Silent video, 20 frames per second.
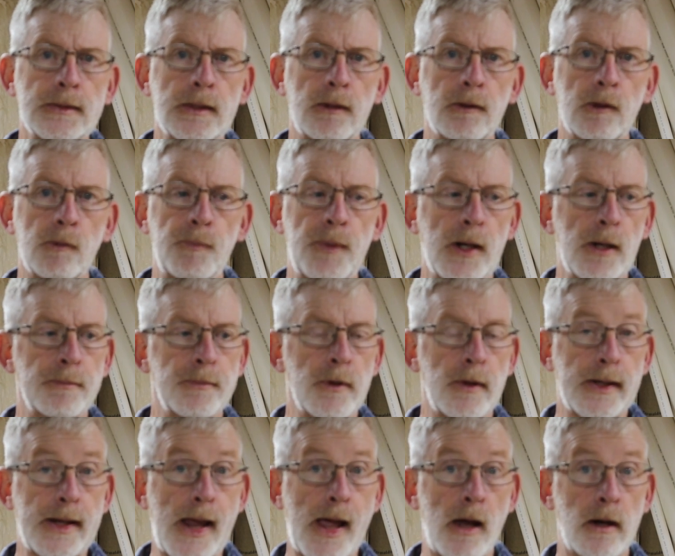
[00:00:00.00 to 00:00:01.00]
I can pick up
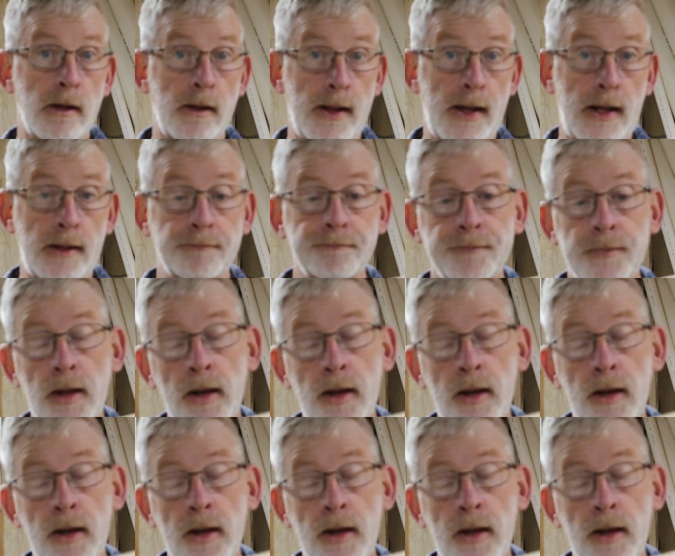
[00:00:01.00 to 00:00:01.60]
another gallon of that.